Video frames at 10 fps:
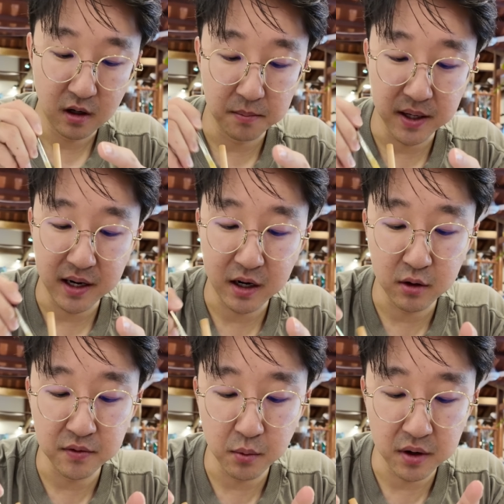Oh man, I
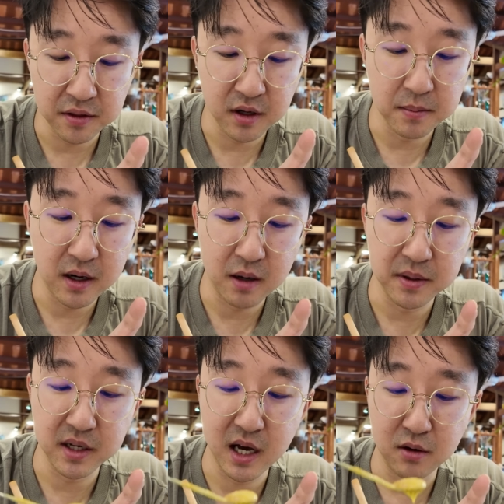don't even want to think about how
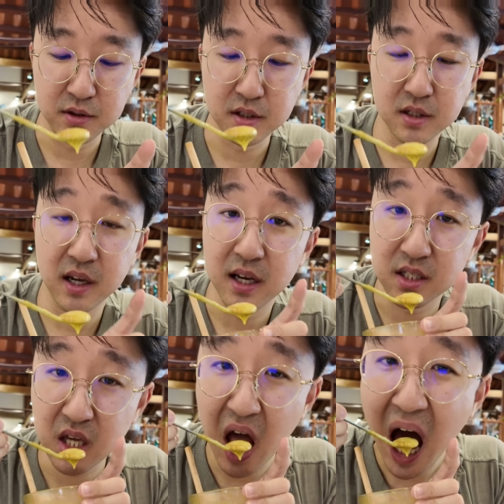many calories this thing
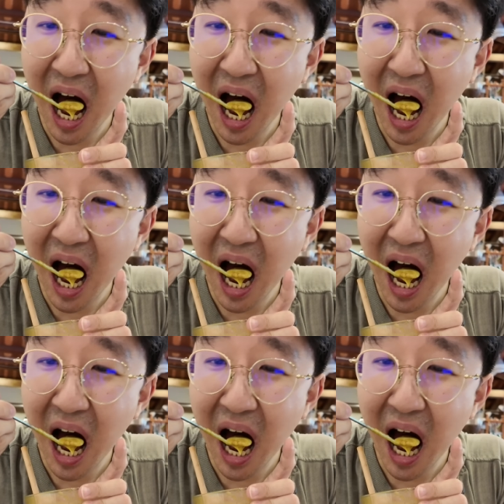has.